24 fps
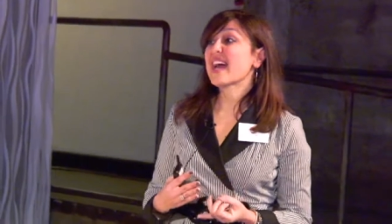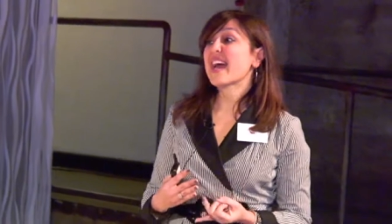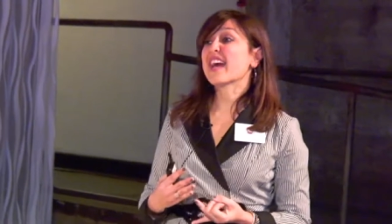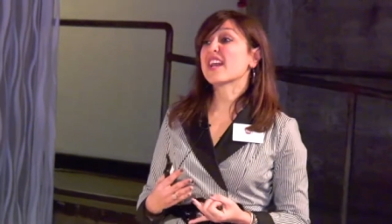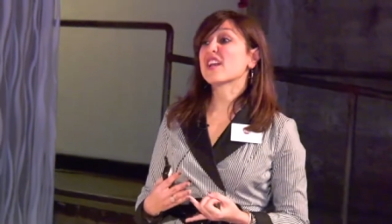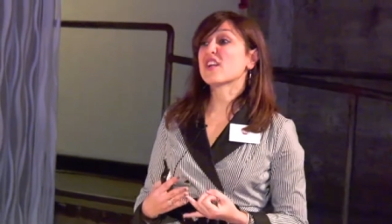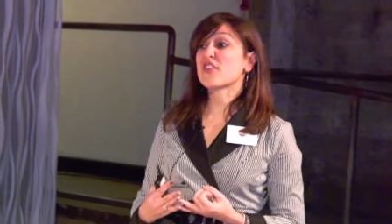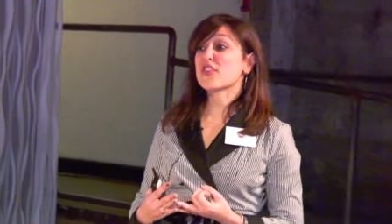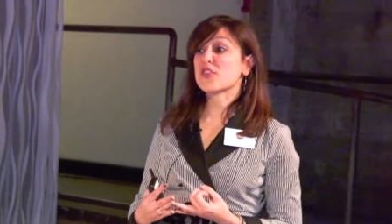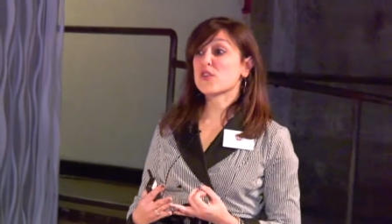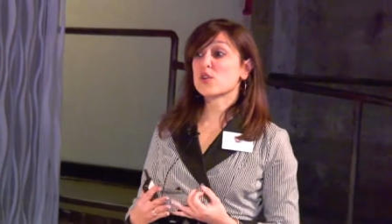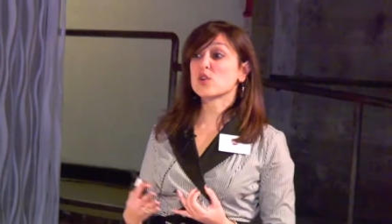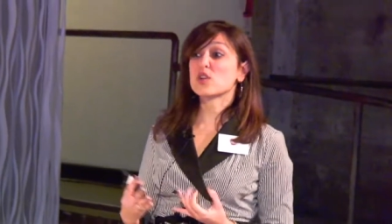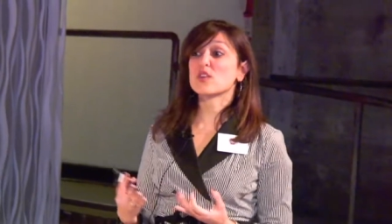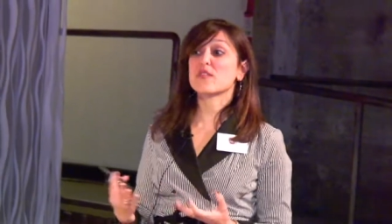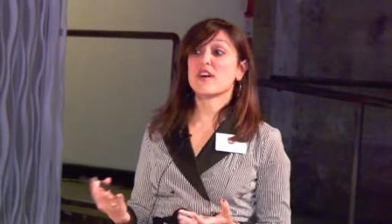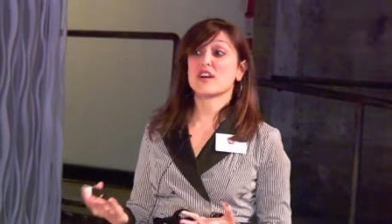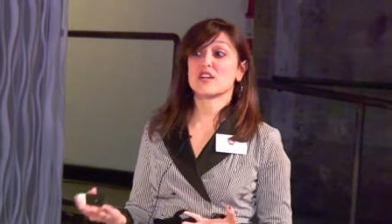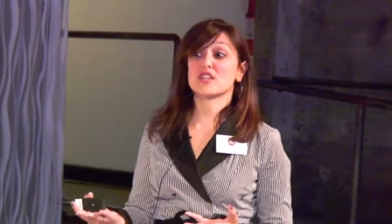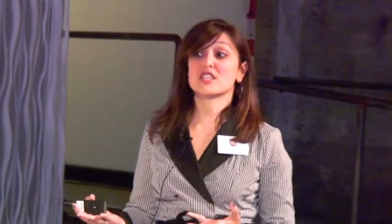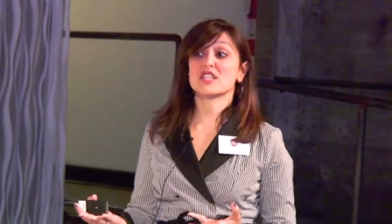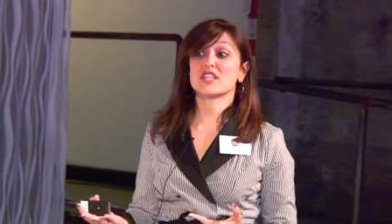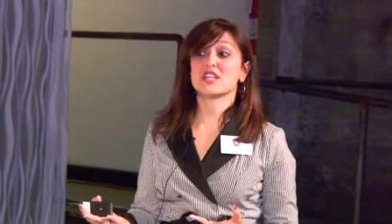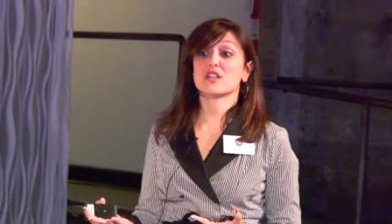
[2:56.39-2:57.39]
And a third of
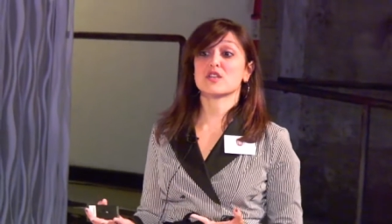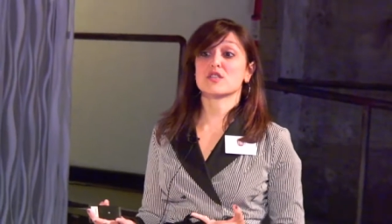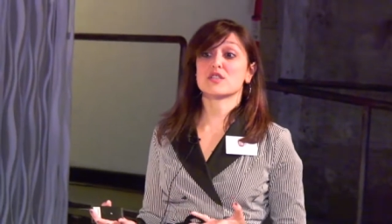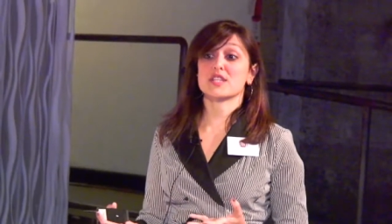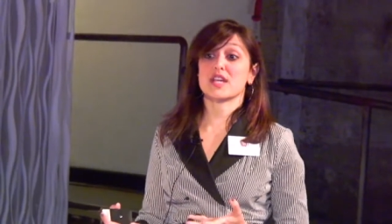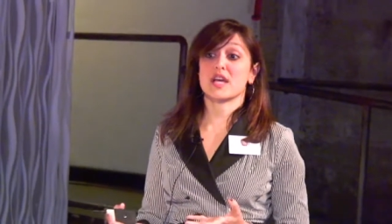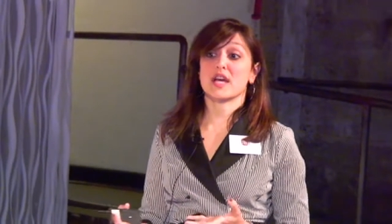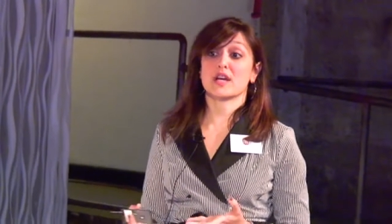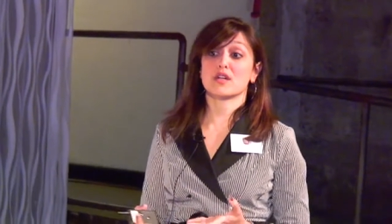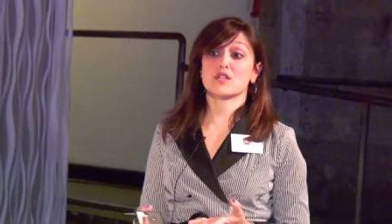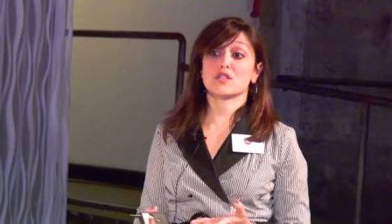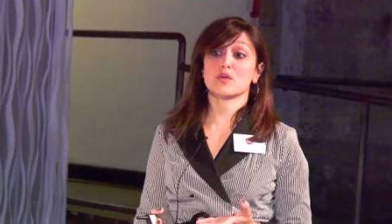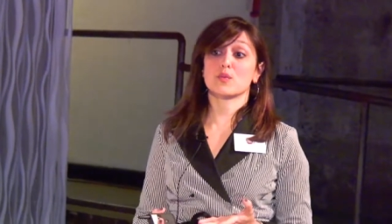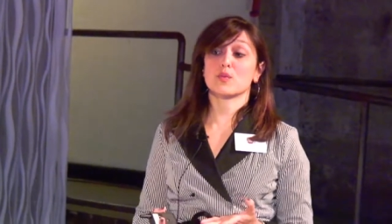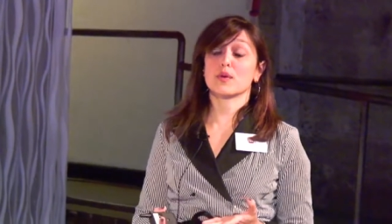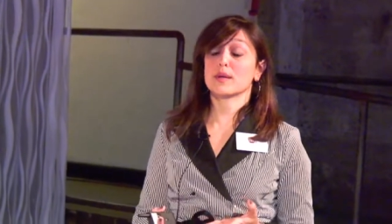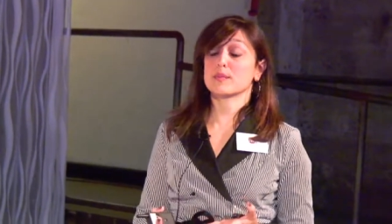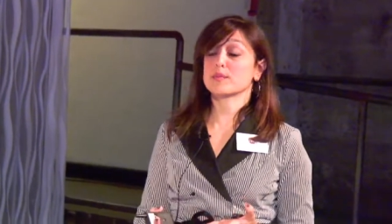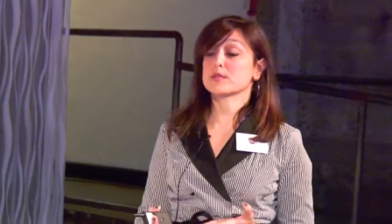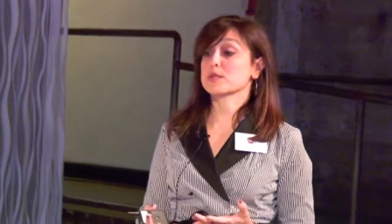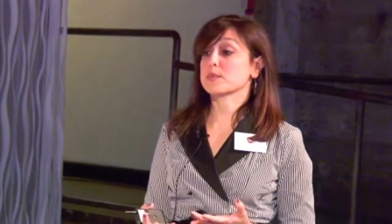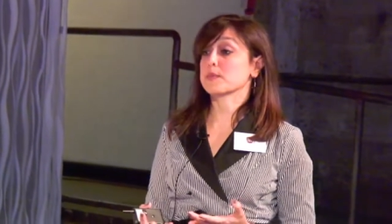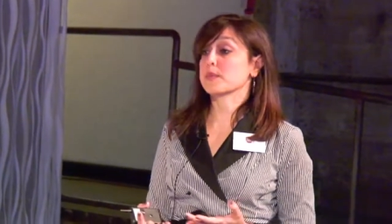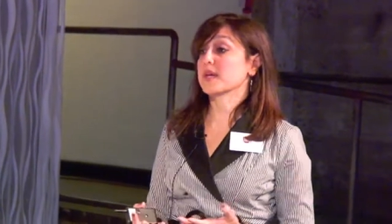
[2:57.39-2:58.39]
our dealers actually were
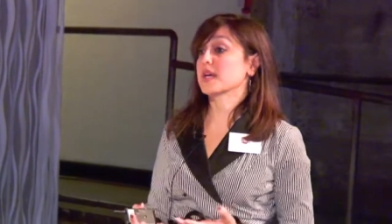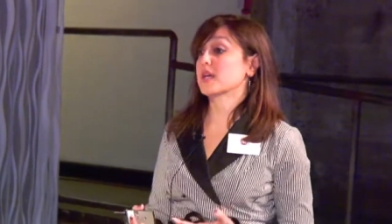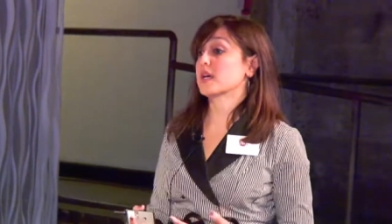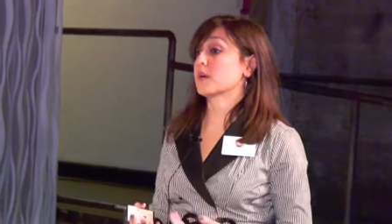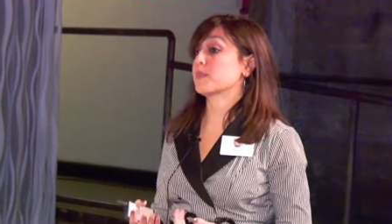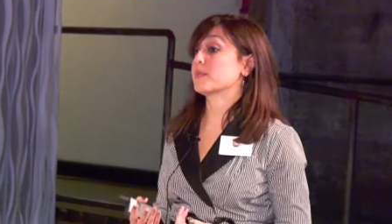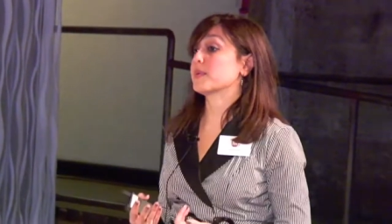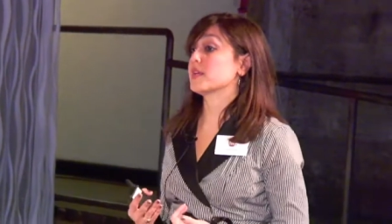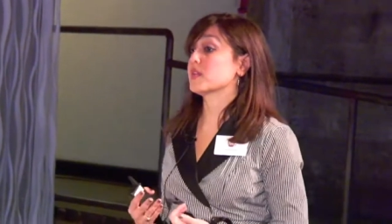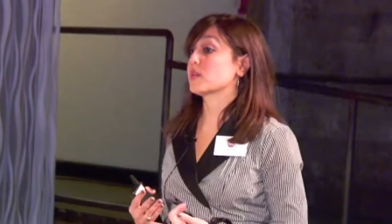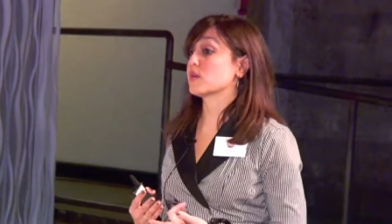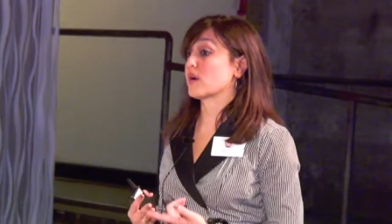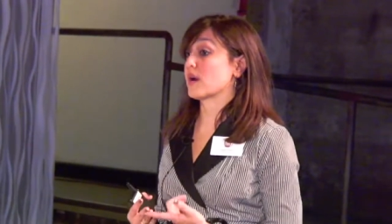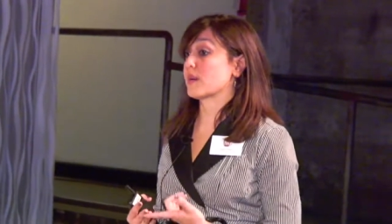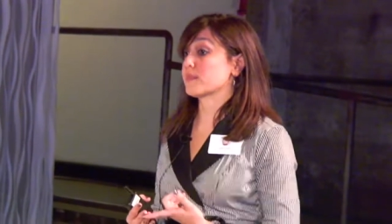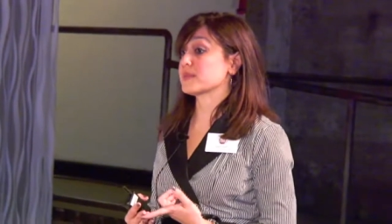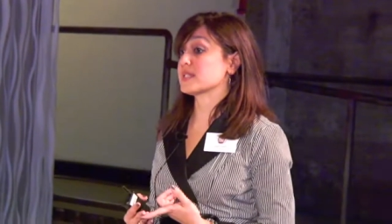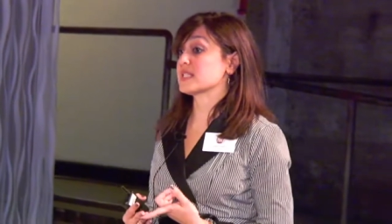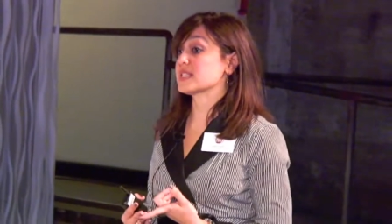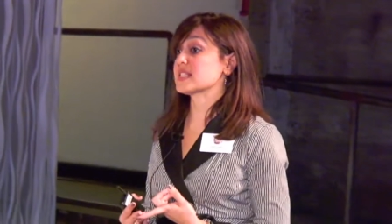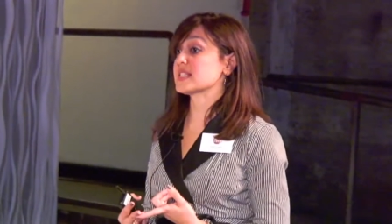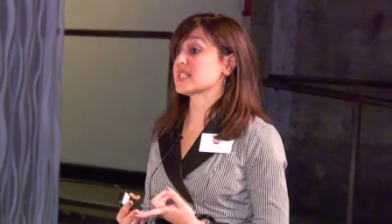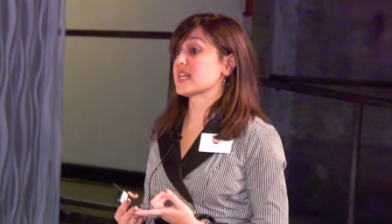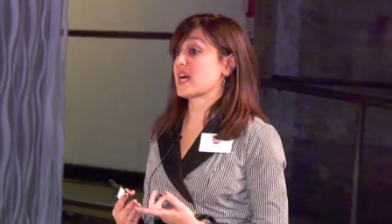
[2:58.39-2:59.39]
able to pick up either
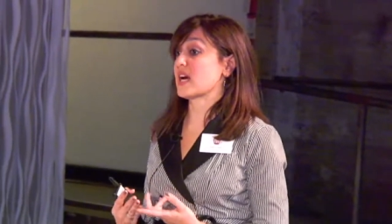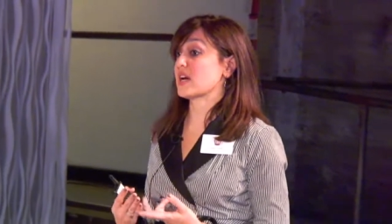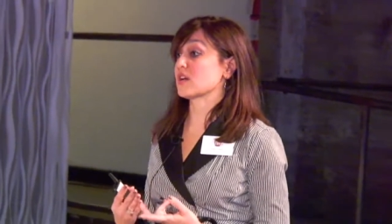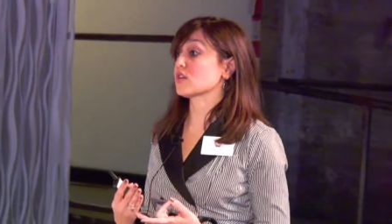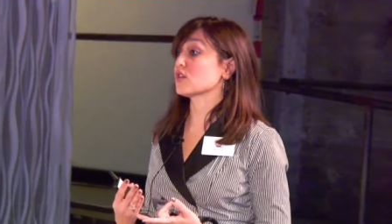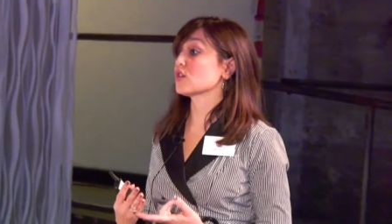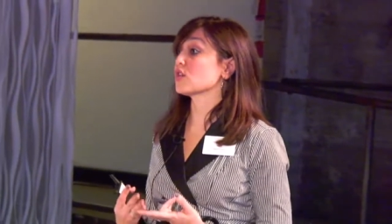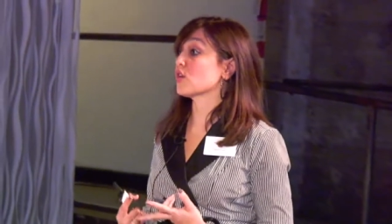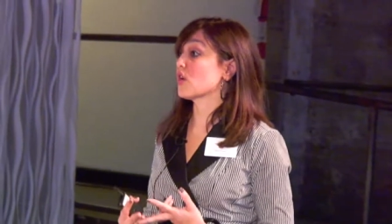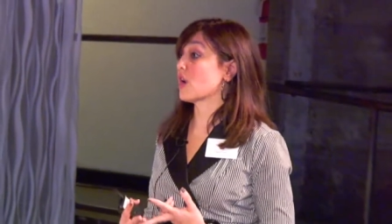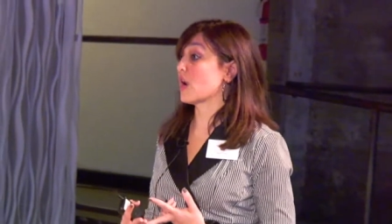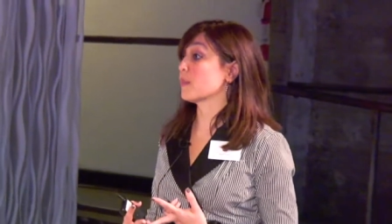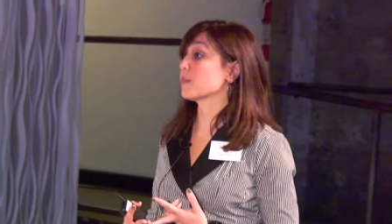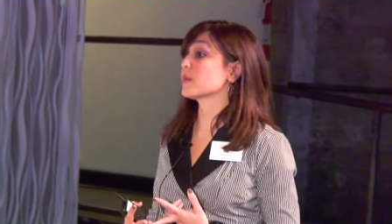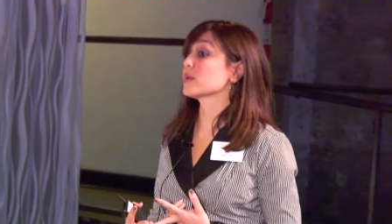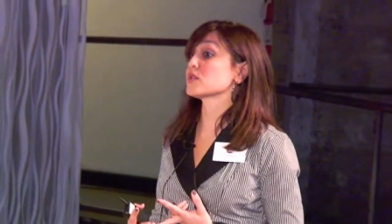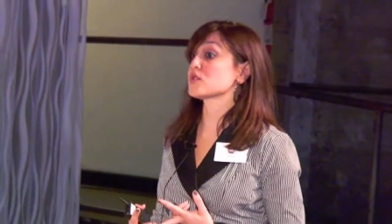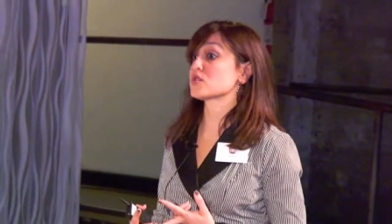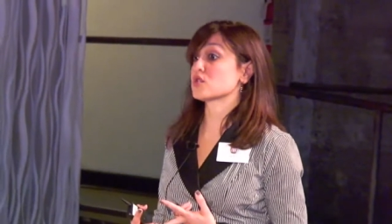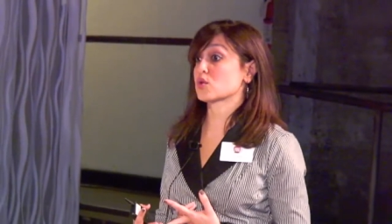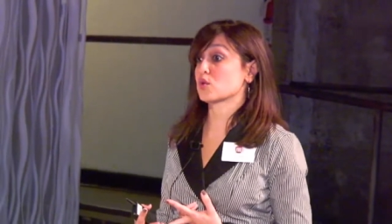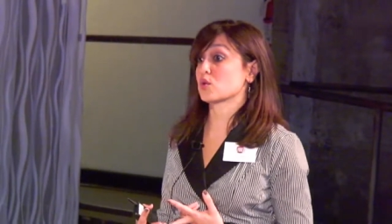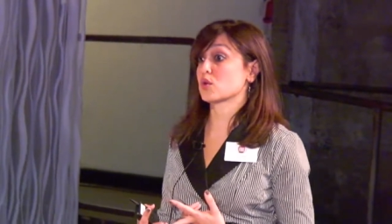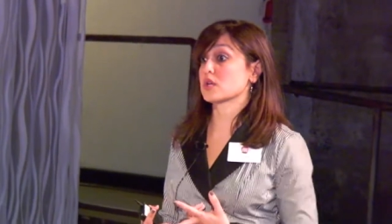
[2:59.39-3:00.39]
empty Saturn or Hummer
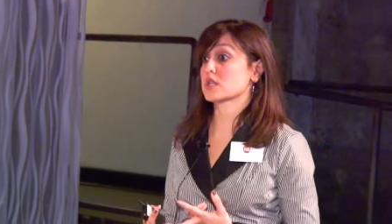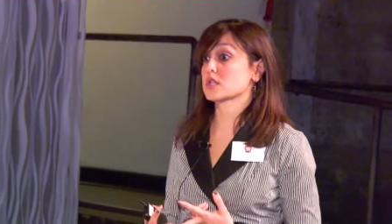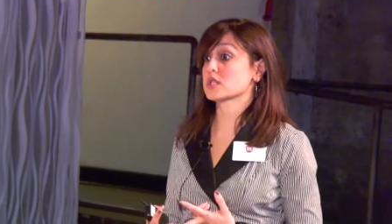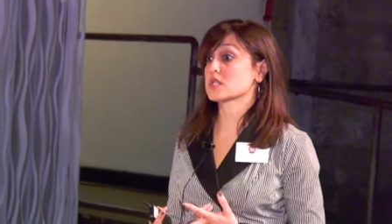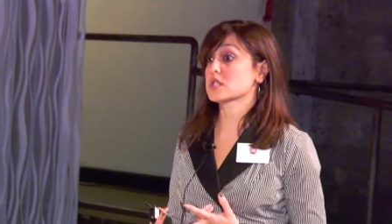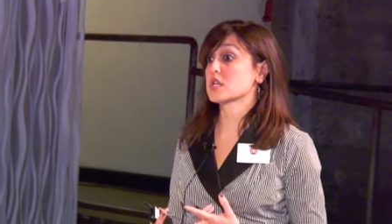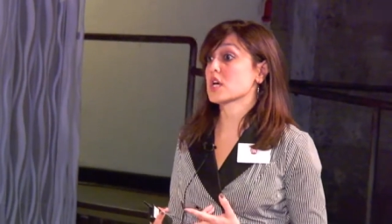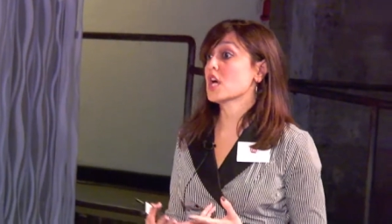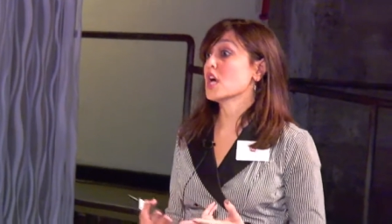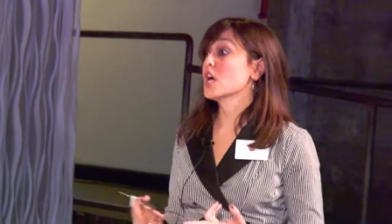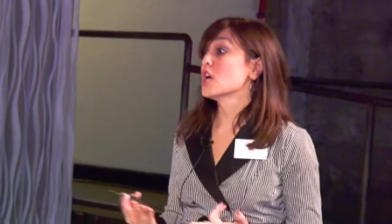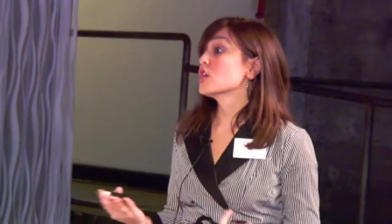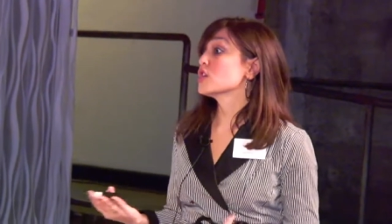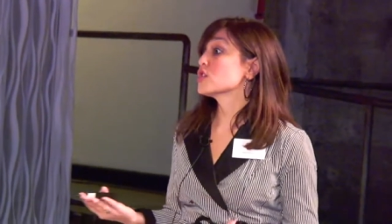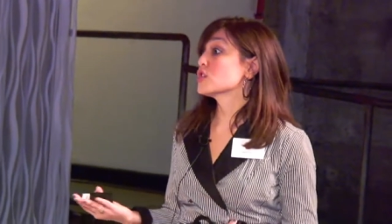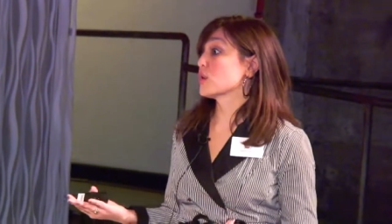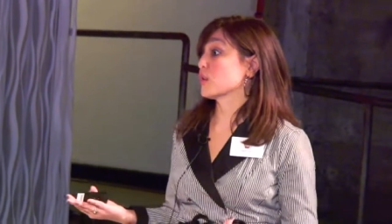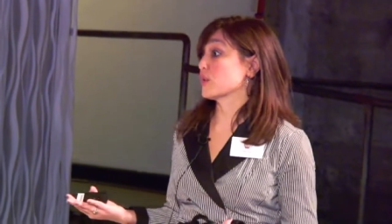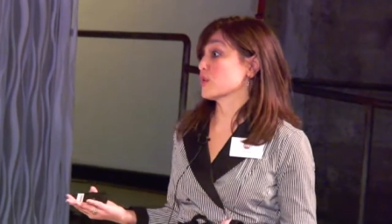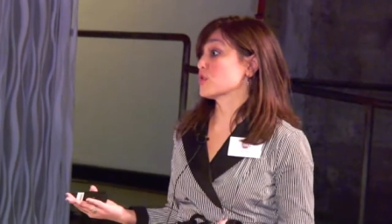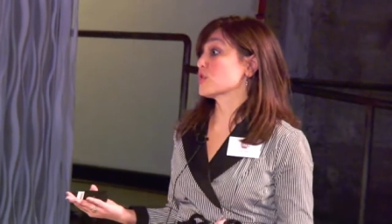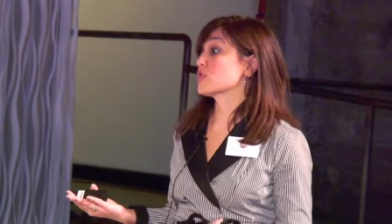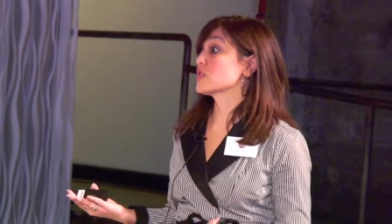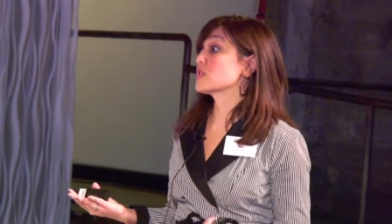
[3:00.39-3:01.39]
stores. So it's